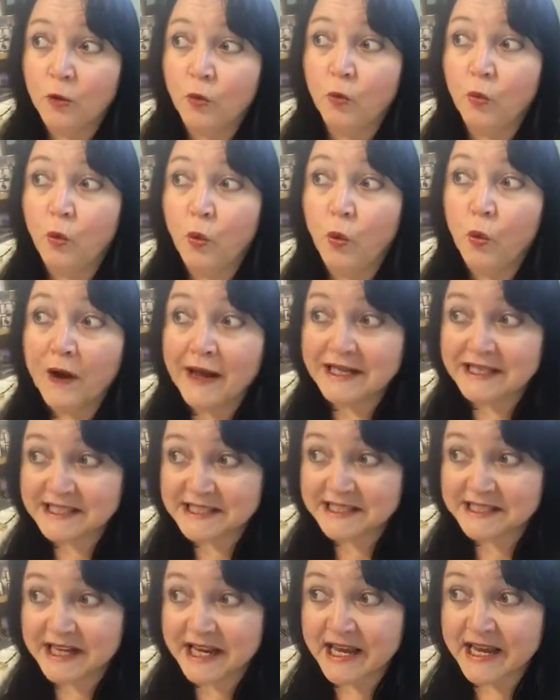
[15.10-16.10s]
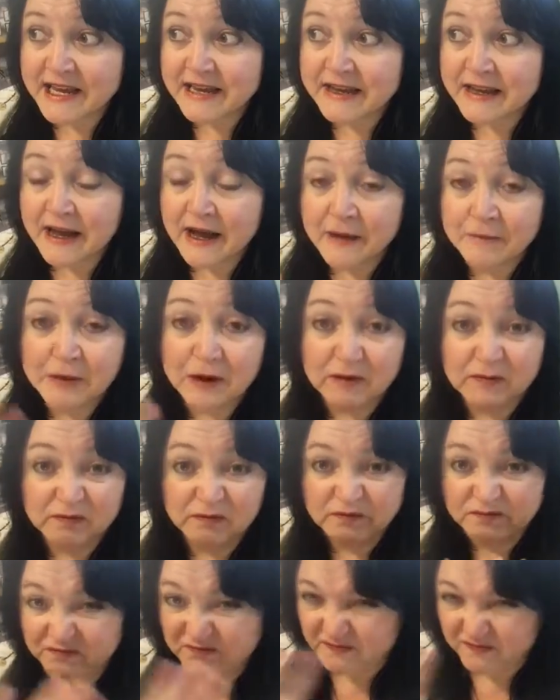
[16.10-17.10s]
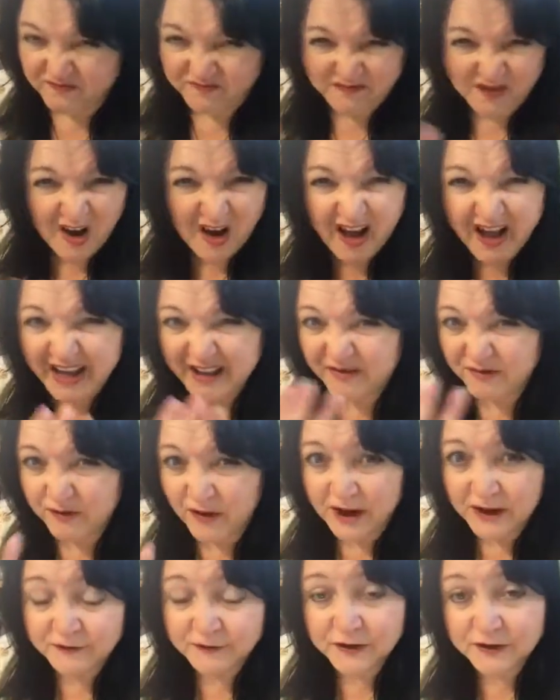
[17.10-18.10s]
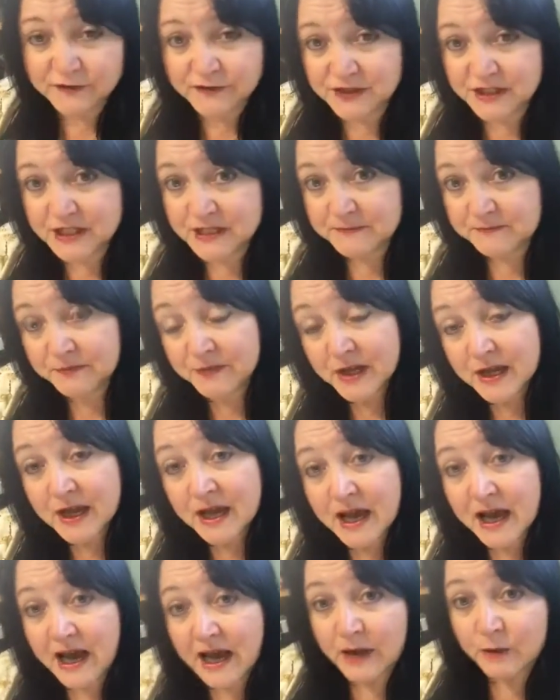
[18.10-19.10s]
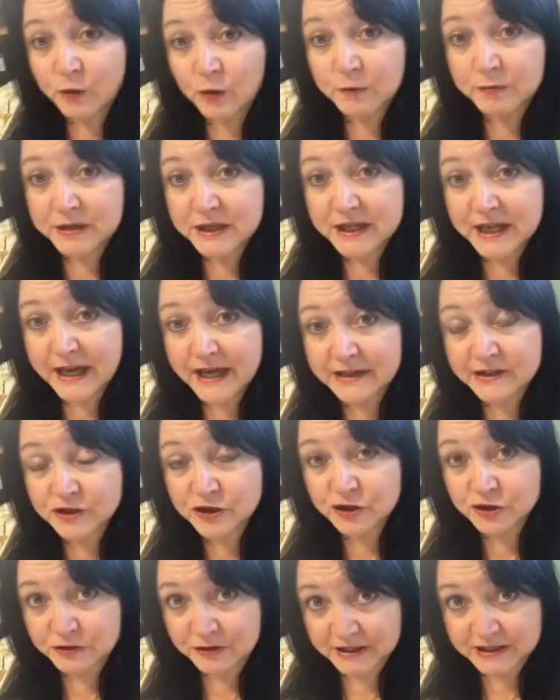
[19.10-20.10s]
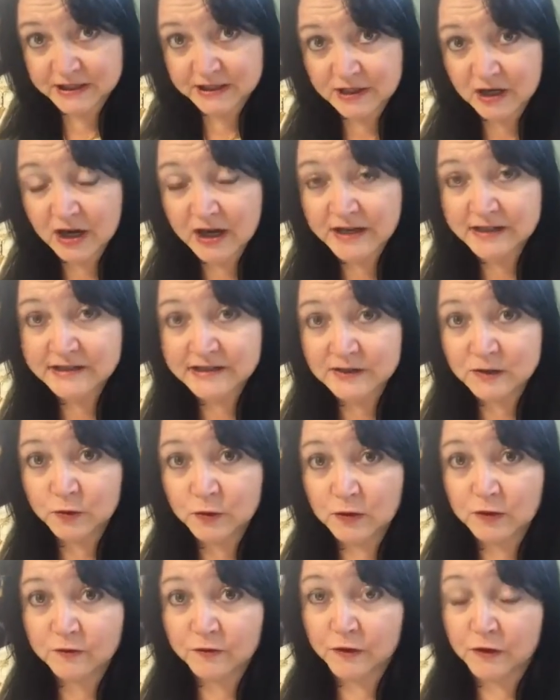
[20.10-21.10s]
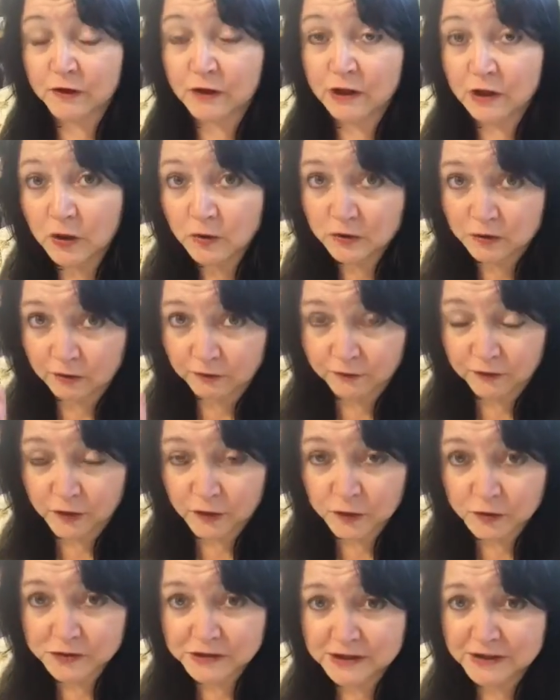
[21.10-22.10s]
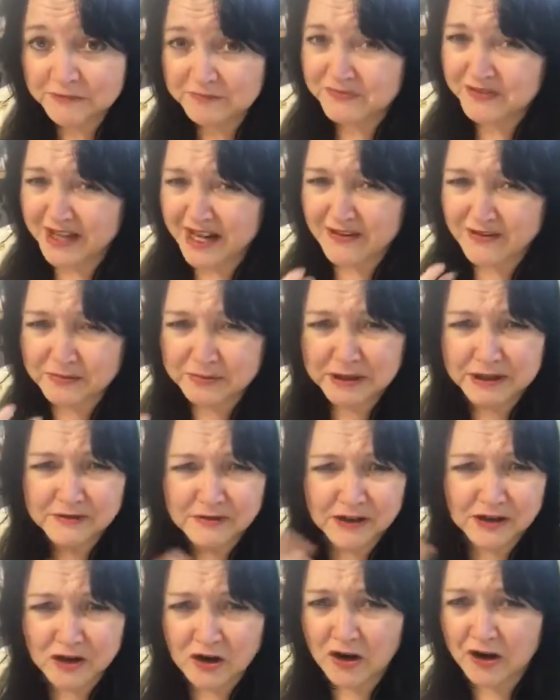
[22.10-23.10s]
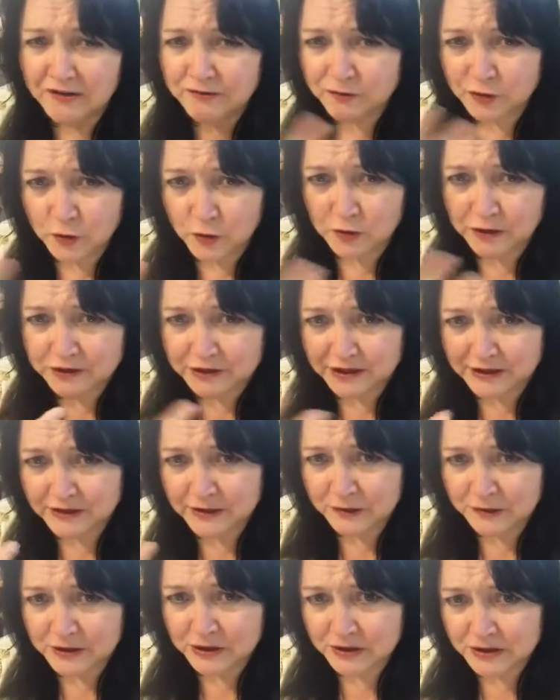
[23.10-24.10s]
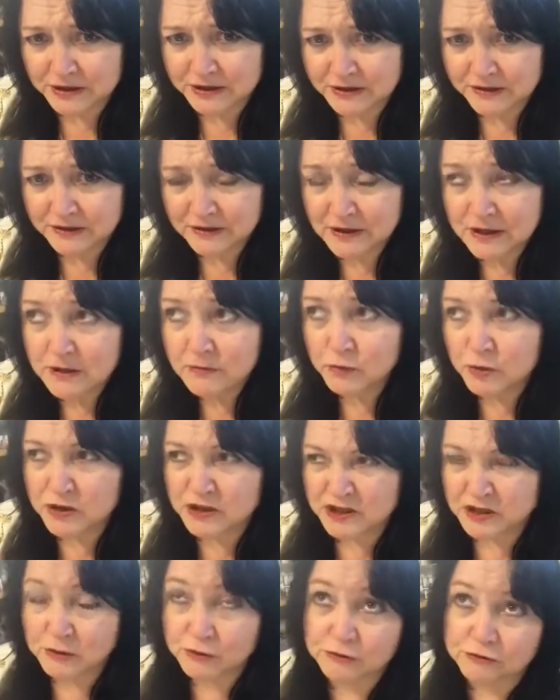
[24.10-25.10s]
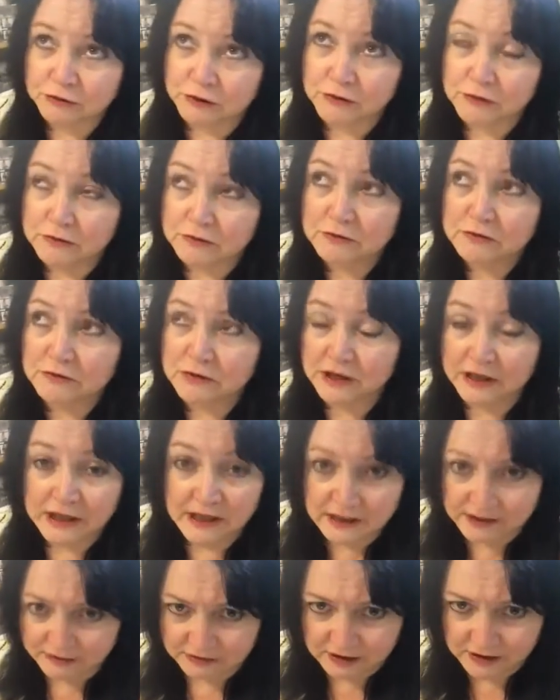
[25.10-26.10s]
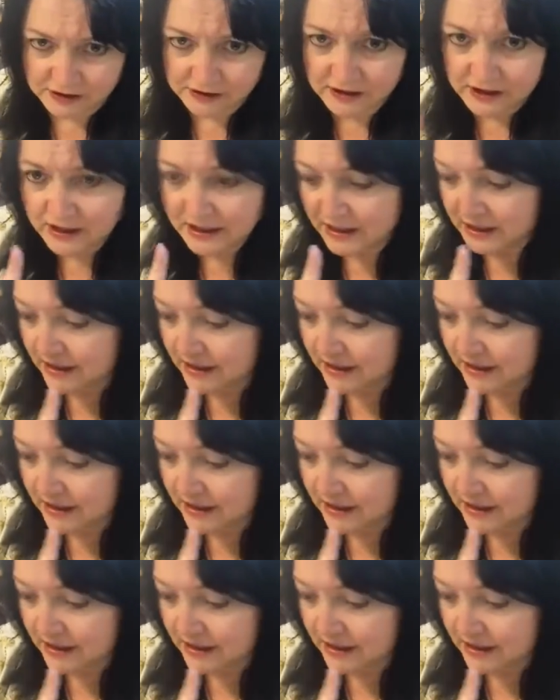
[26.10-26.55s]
Wednesday, about 5:15, I will be at Trenton High School. For our local folks, I have a bit of a cough, cold thing going on here, more so throat than anything.